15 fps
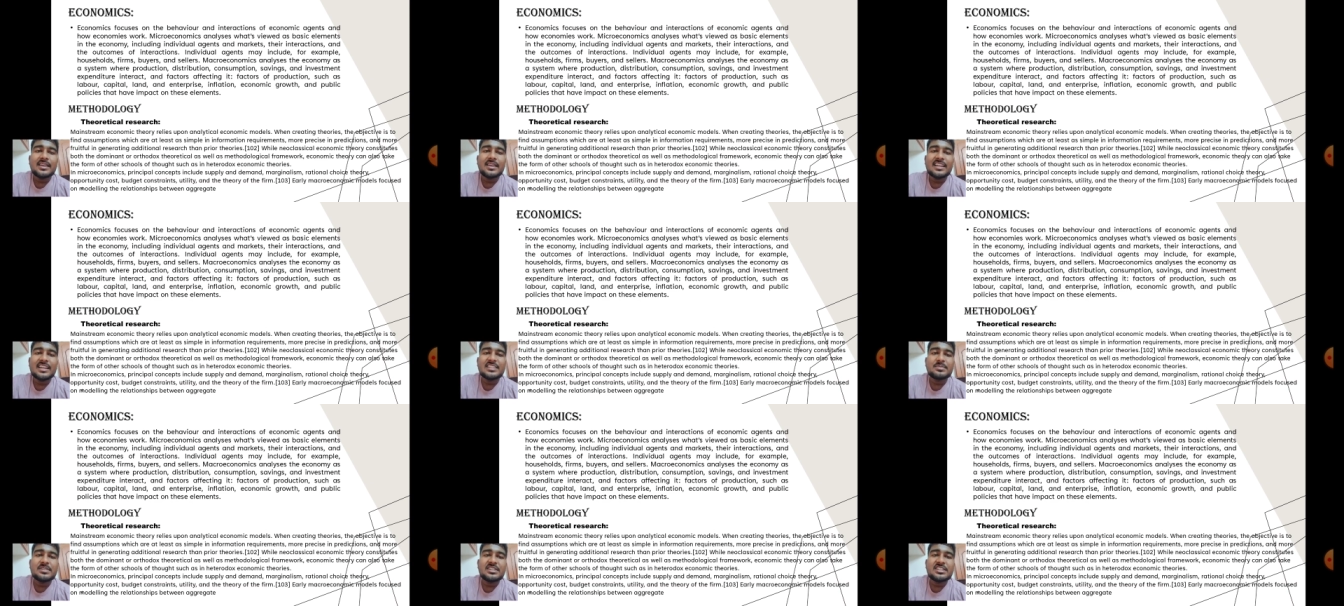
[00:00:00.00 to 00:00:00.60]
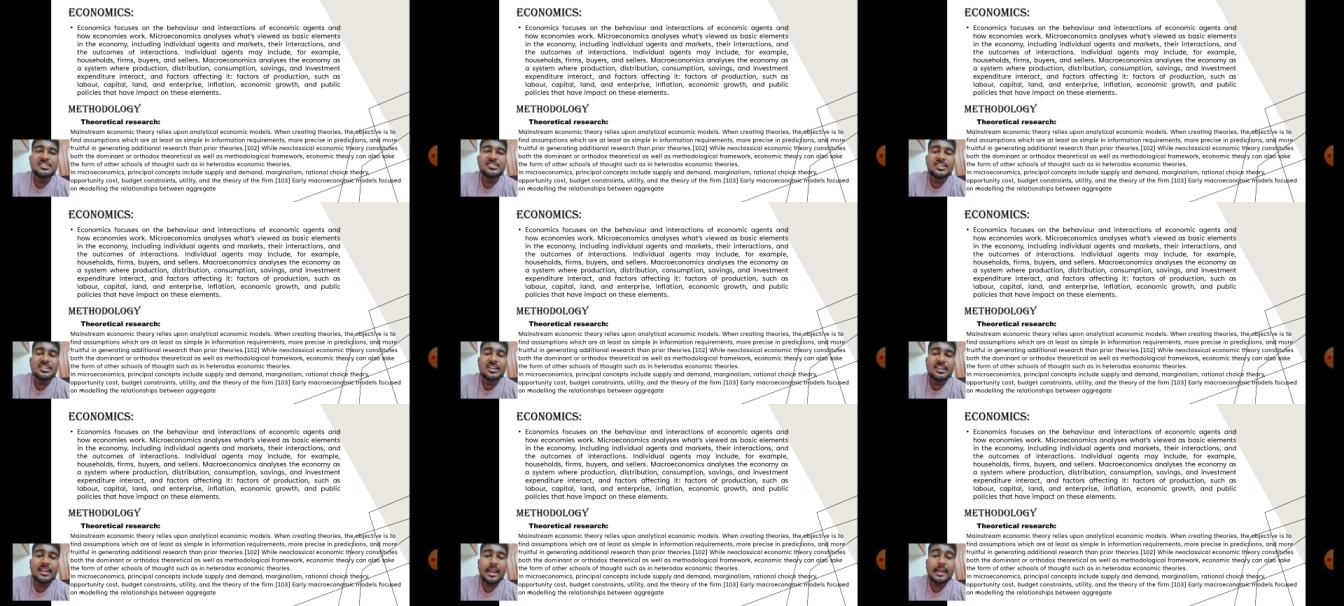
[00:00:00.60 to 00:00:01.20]
expenditure
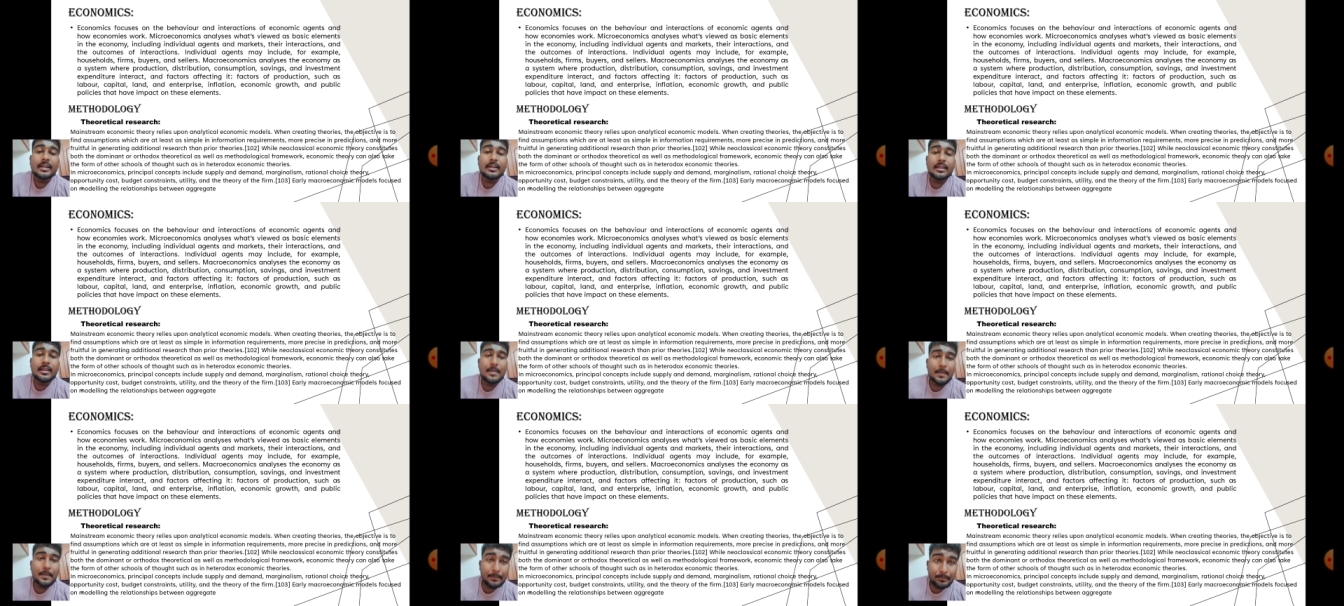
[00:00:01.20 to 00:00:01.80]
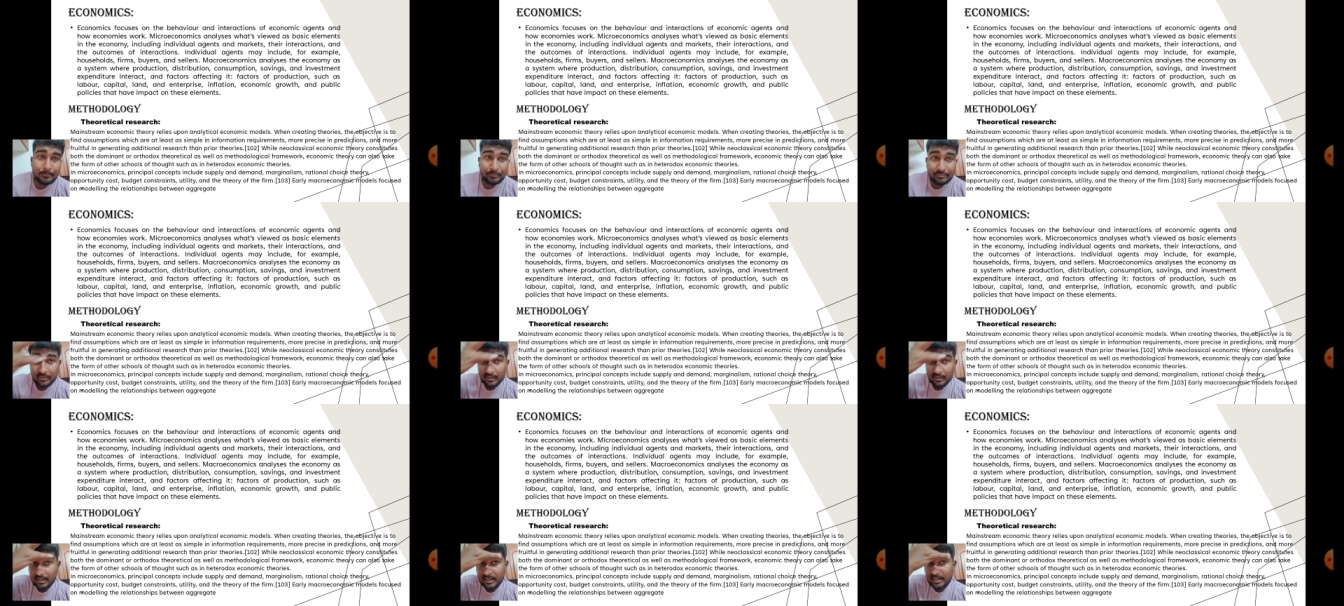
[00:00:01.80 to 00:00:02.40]
interact,
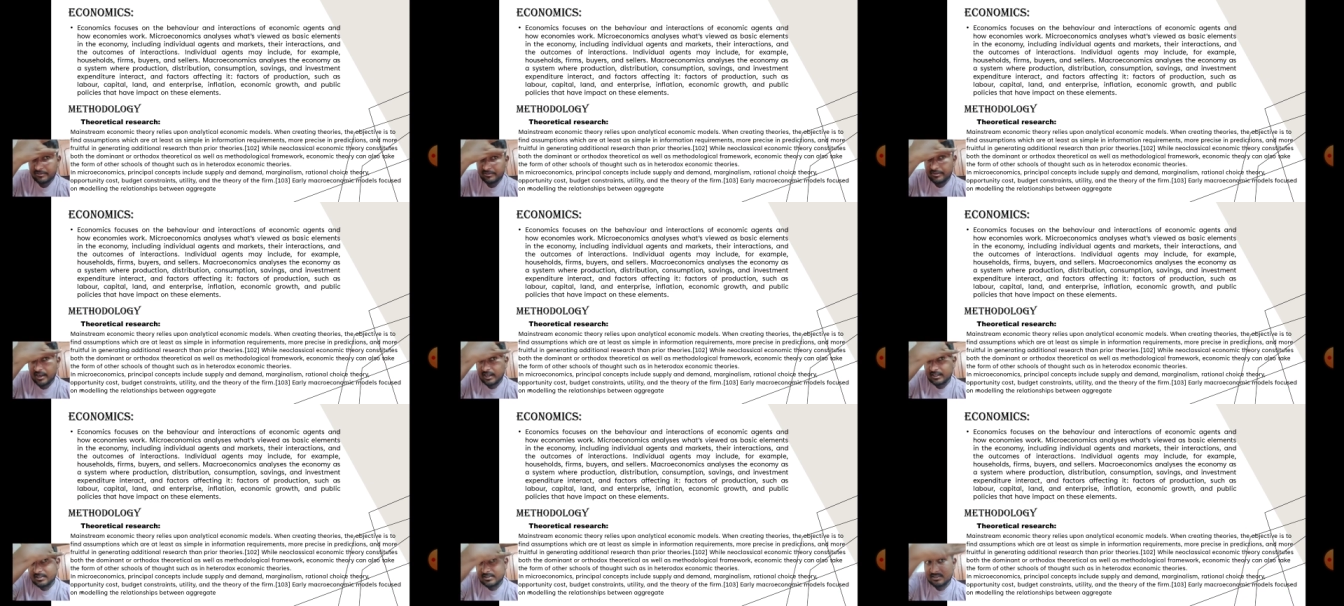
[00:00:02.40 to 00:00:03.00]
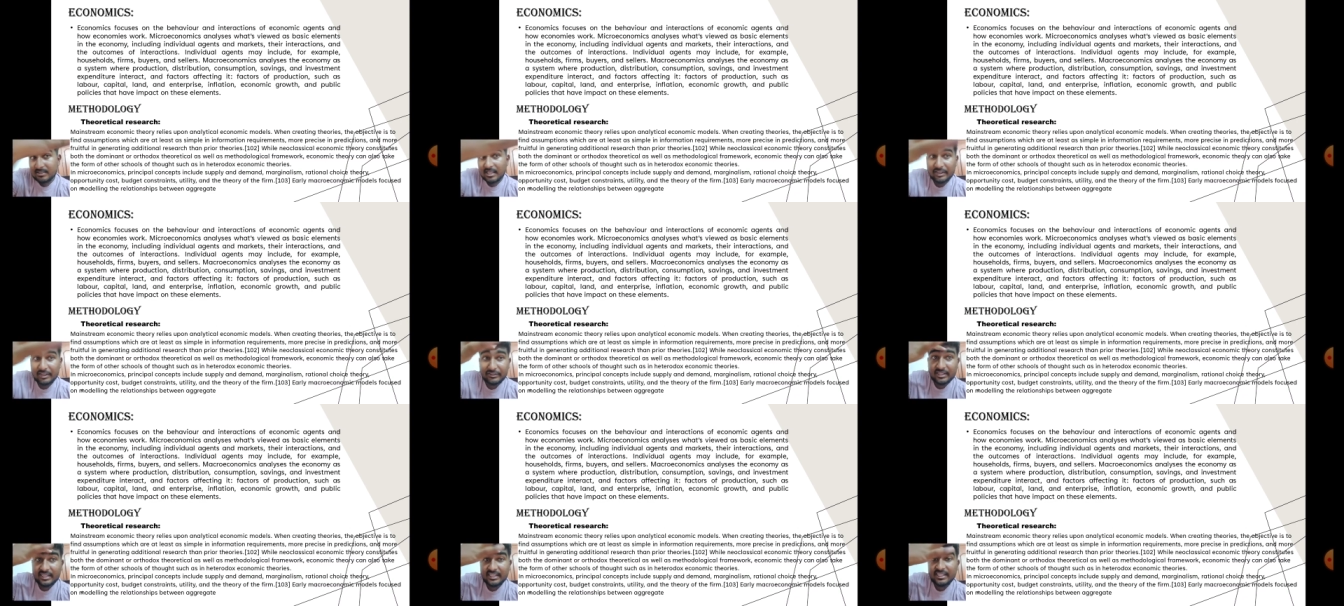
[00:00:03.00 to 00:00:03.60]
and factors
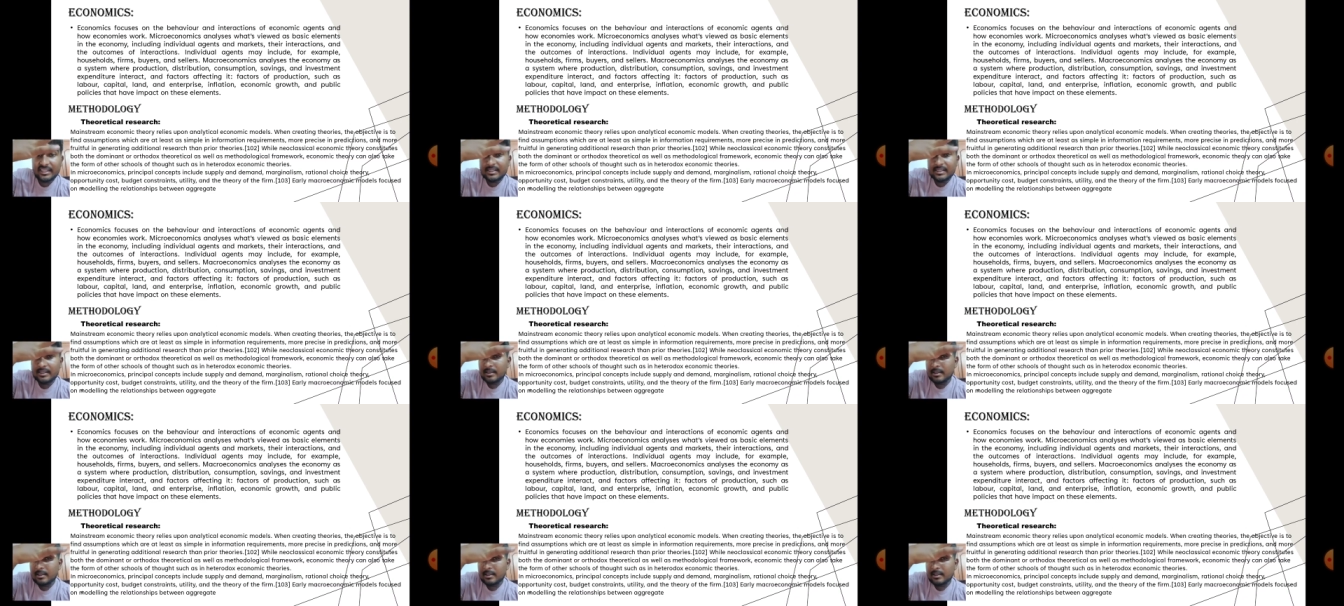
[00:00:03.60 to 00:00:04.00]
affecting it.